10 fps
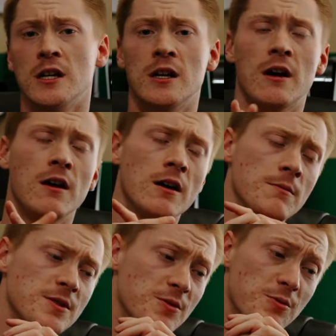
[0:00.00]
Um,
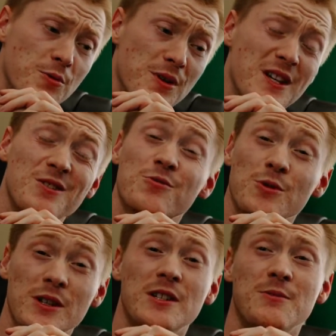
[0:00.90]
so he's
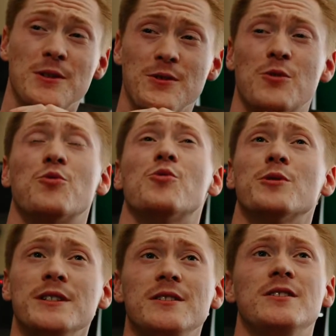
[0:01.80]
he's been doing a
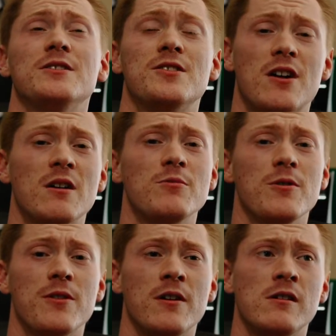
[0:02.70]
really good job
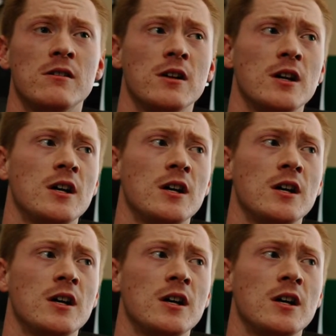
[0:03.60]
with that.